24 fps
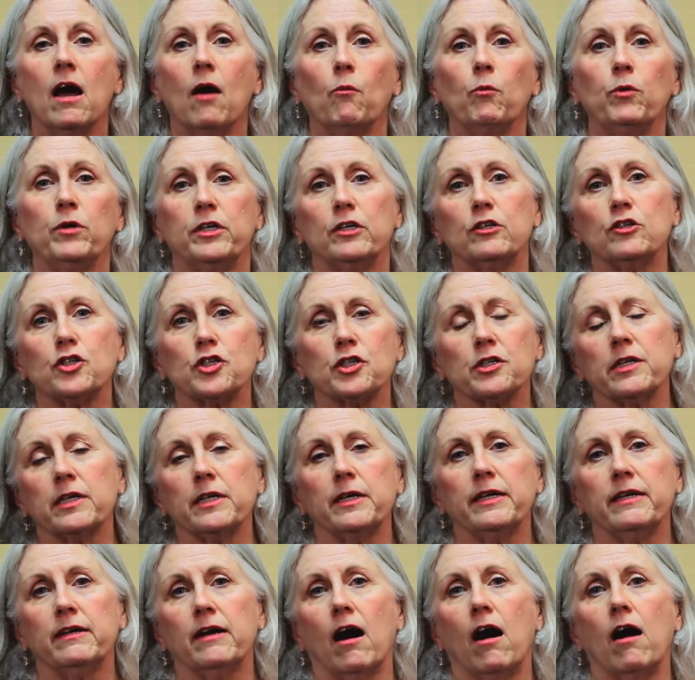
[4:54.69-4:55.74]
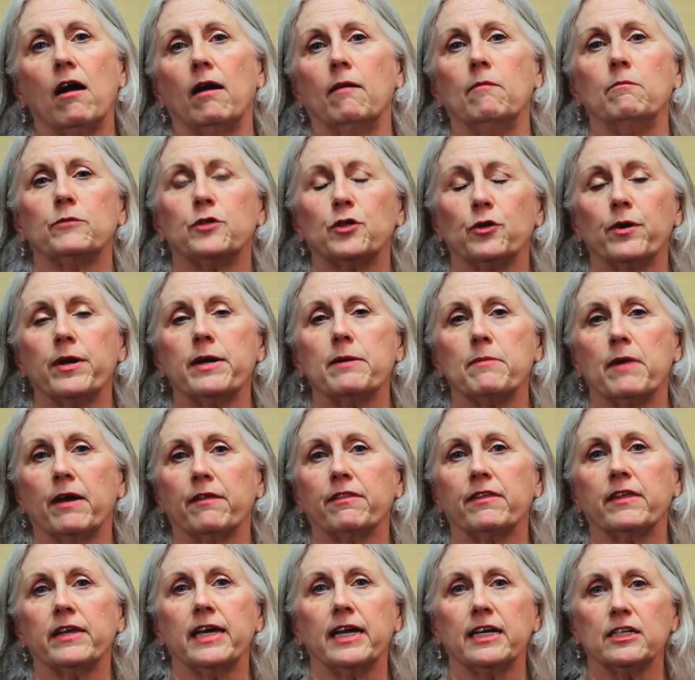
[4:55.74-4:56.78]
We usually, during
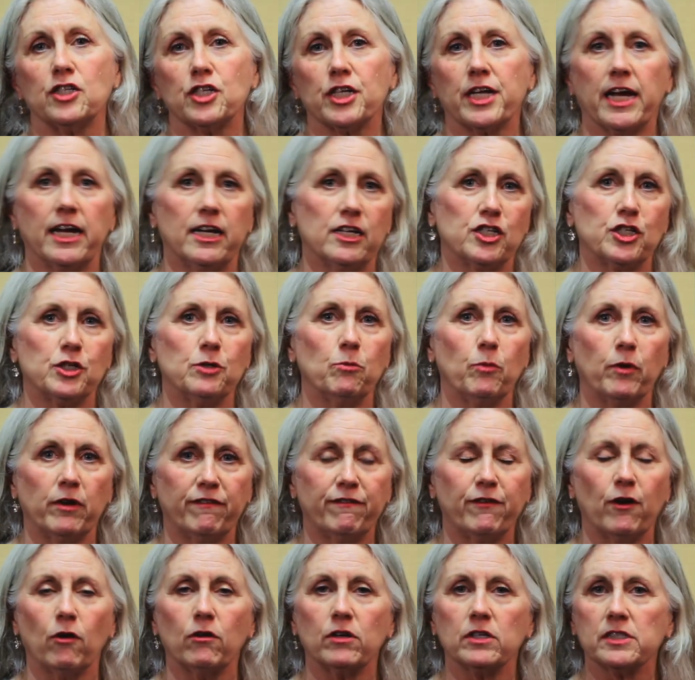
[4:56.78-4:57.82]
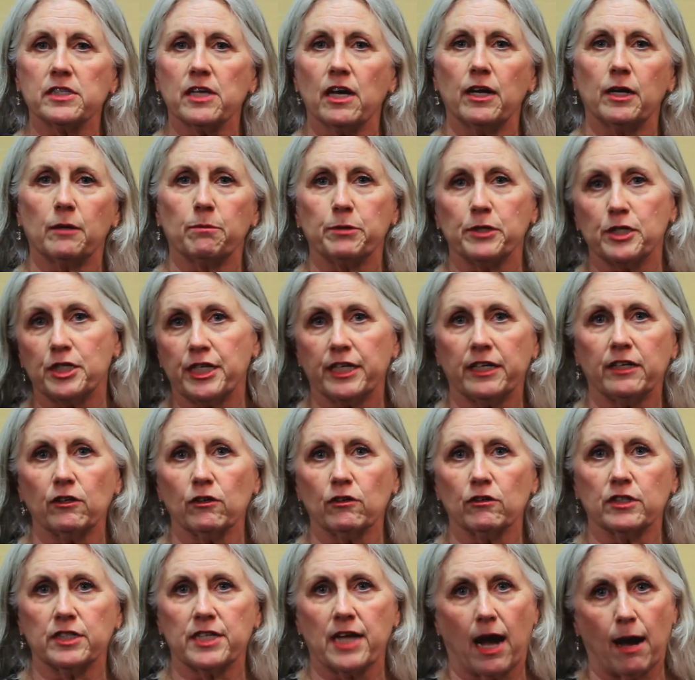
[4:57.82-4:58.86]
monthly education, we focus on a
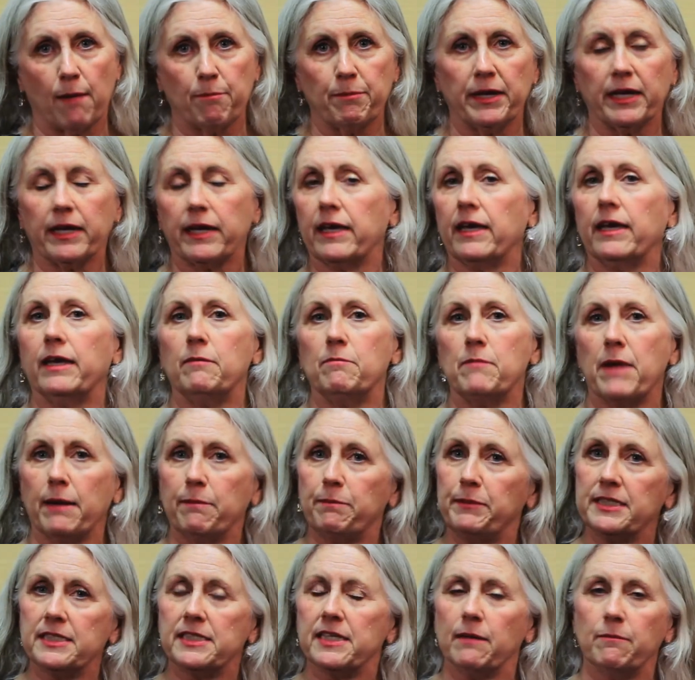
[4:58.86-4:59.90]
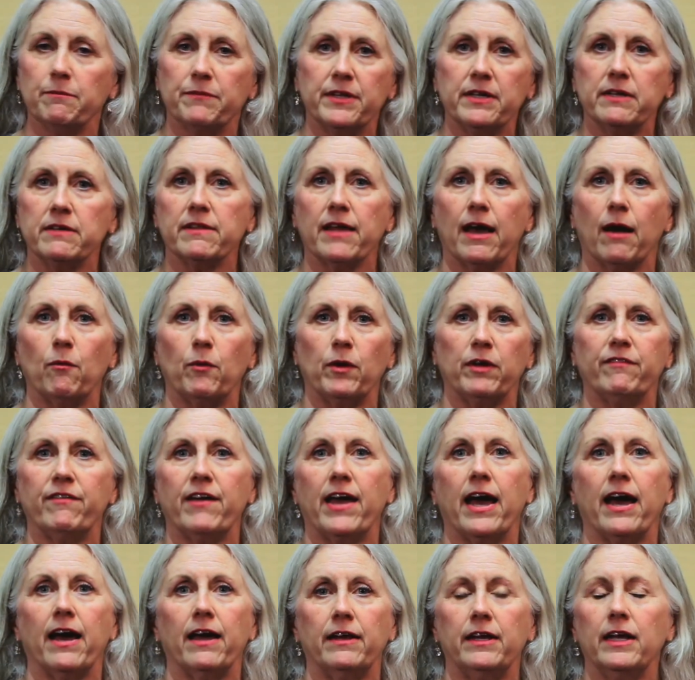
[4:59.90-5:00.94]
particular topic. It might be something that we've
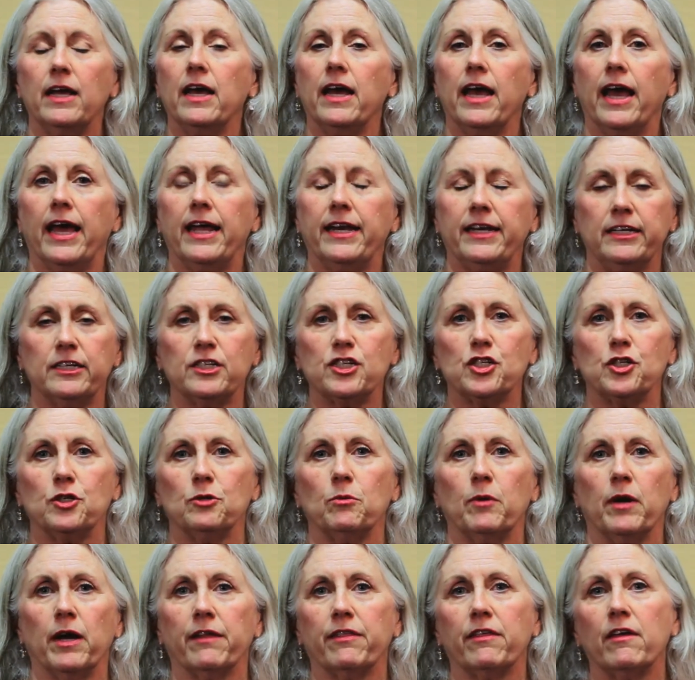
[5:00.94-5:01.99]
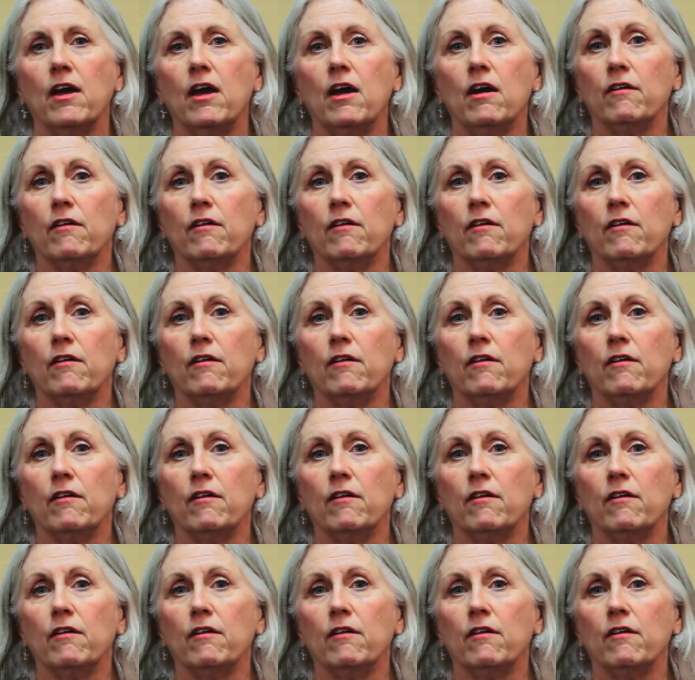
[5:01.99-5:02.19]
had an issue with.